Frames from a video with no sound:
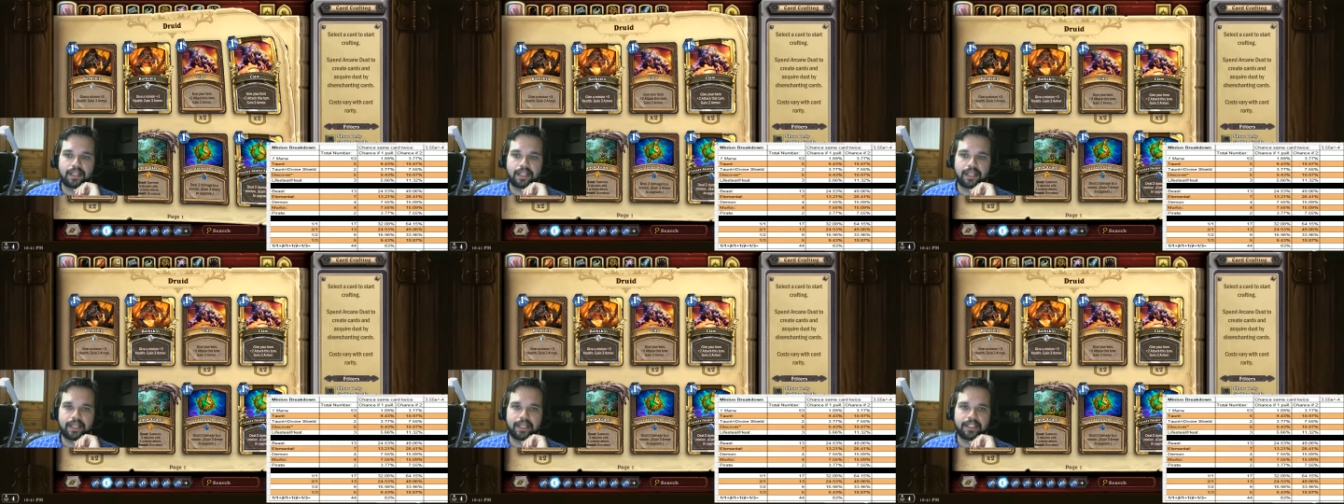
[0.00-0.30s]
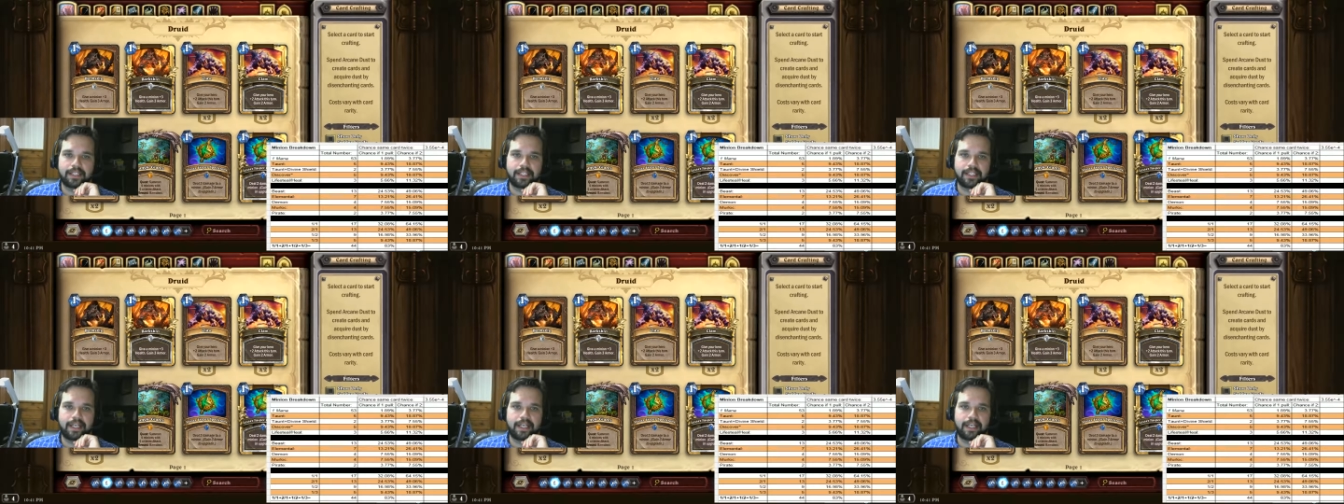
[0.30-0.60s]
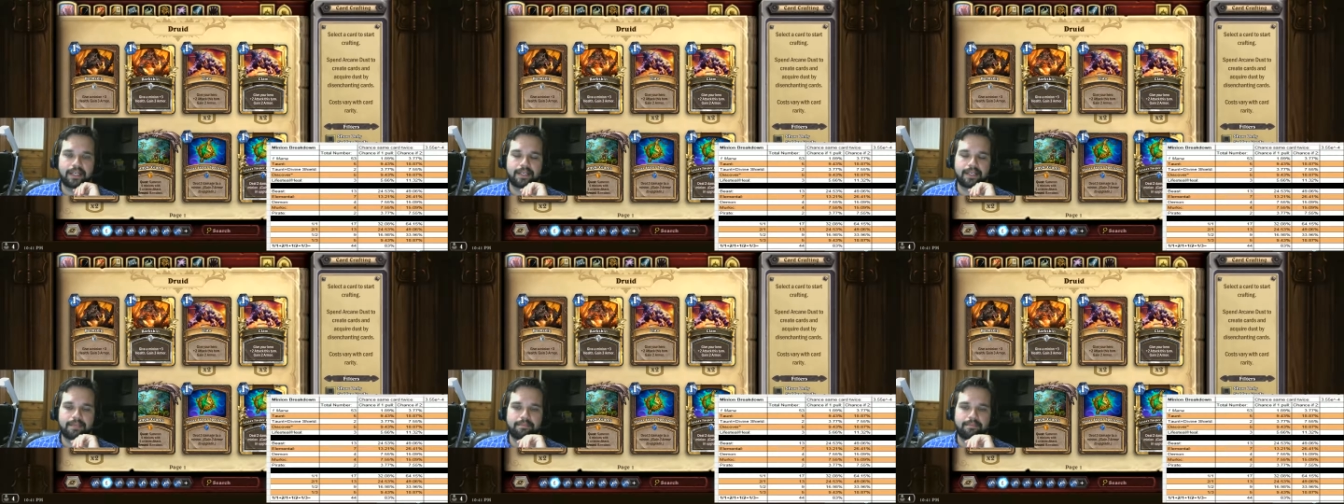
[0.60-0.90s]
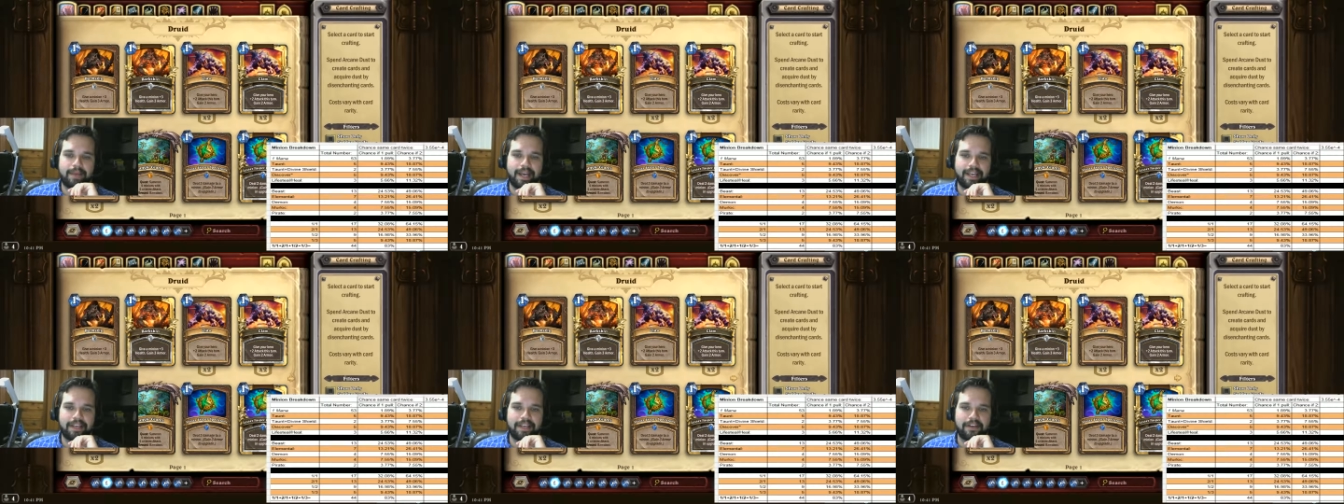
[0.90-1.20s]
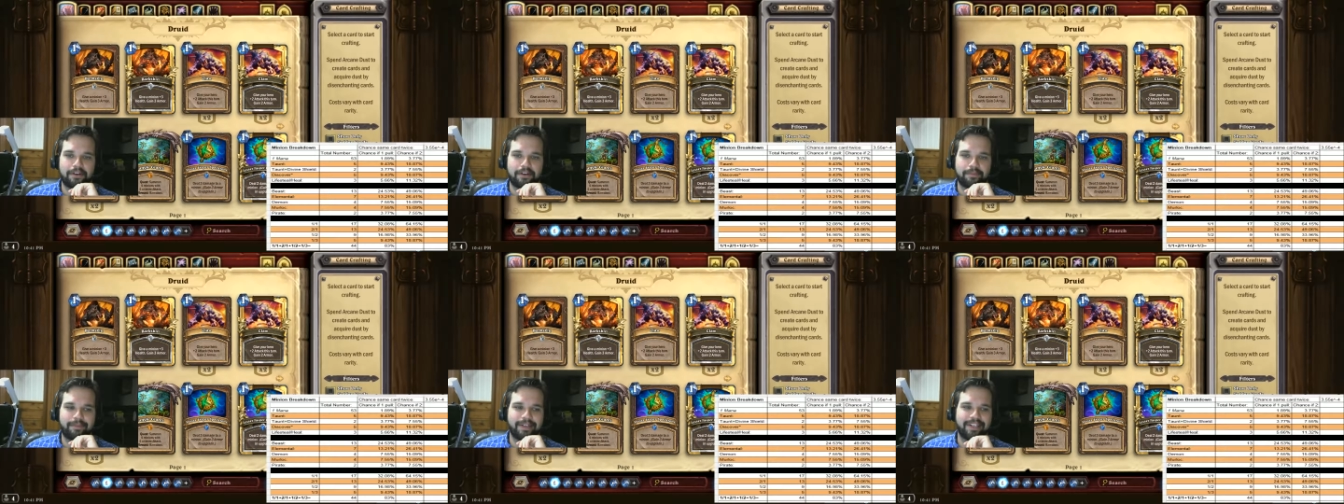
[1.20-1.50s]
it's hidden back
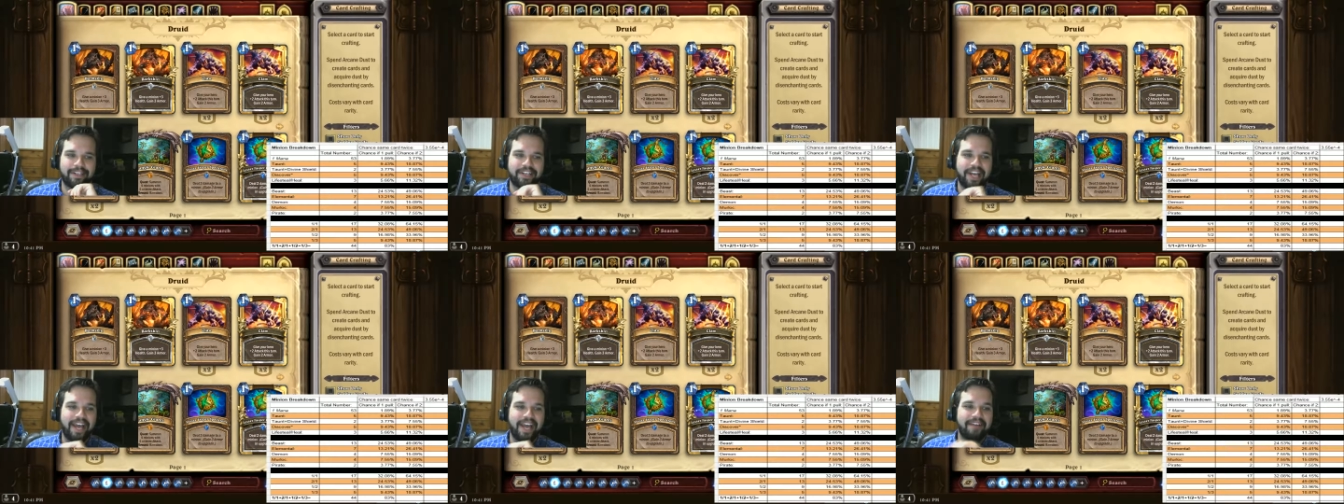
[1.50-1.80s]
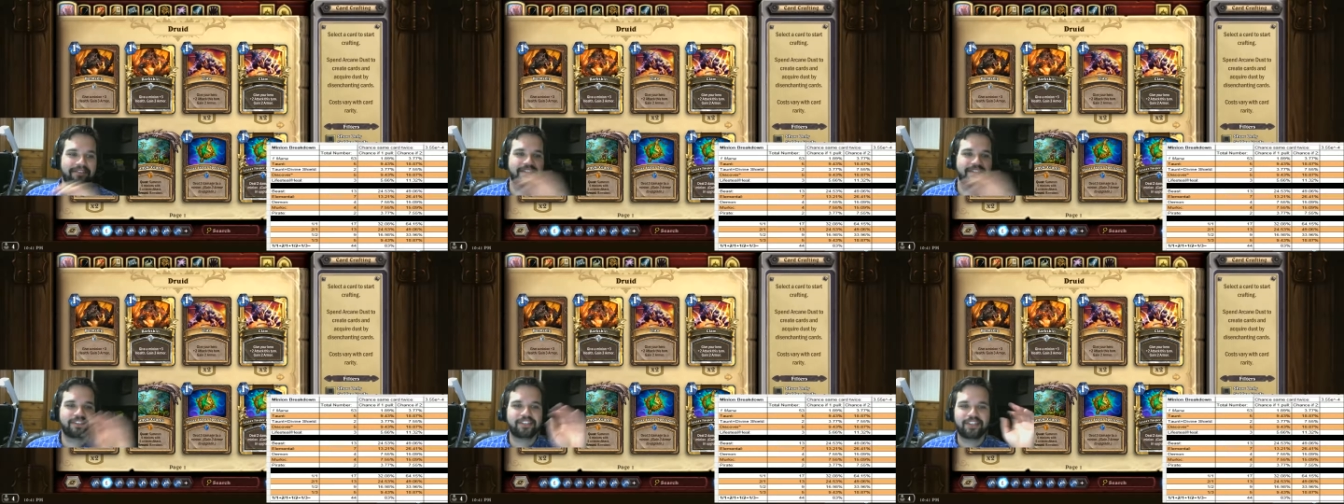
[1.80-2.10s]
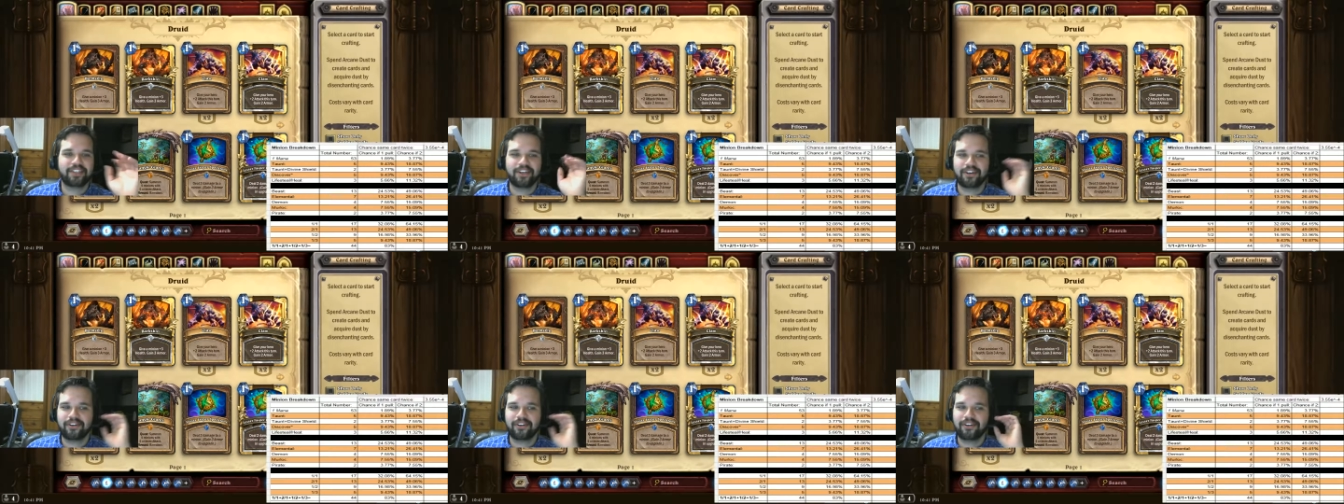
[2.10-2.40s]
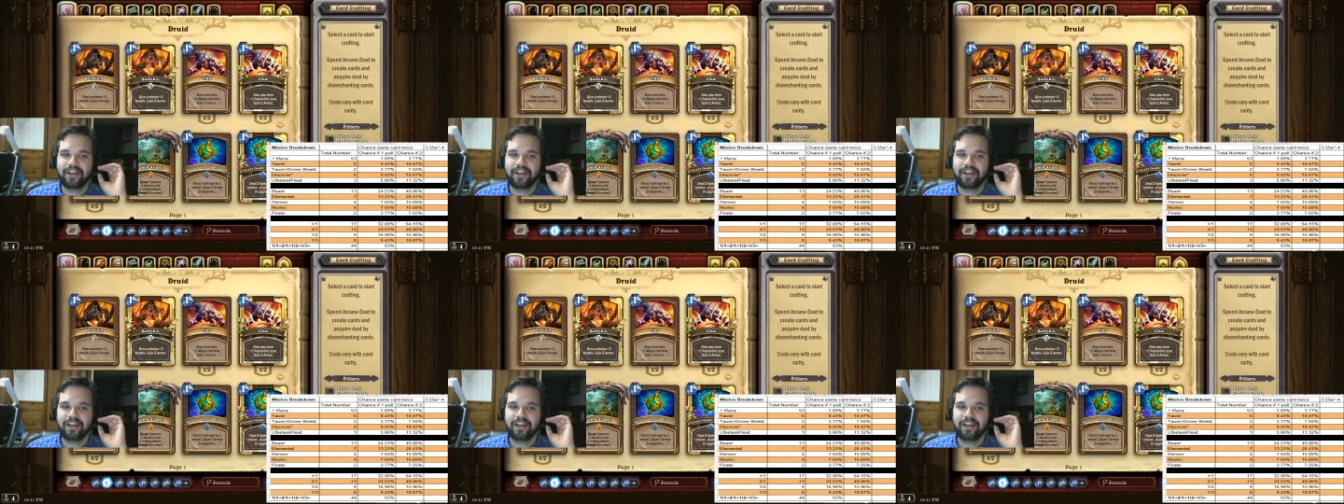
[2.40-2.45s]
here, but you have to show